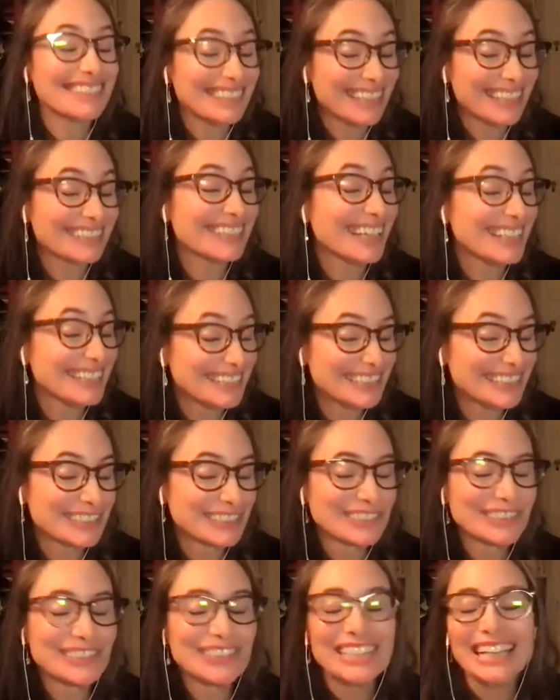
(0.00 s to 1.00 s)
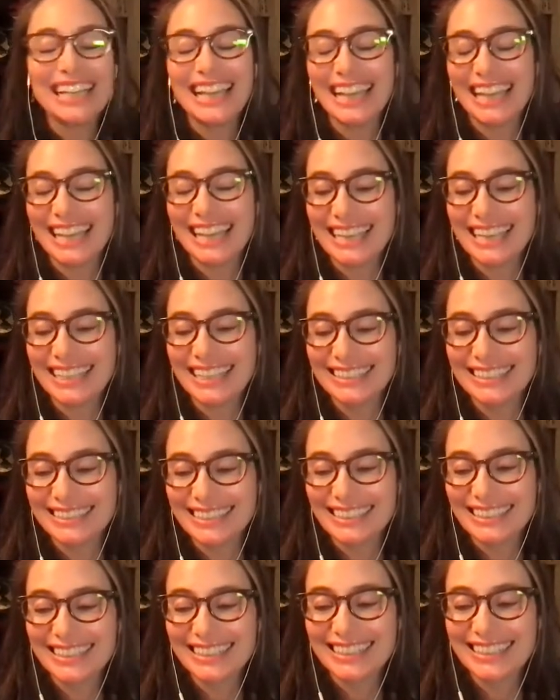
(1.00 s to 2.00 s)
I do. And
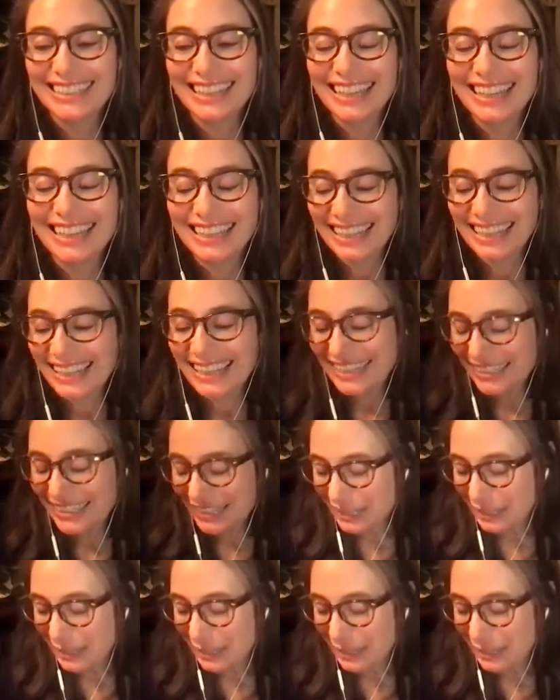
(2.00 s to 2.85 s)
I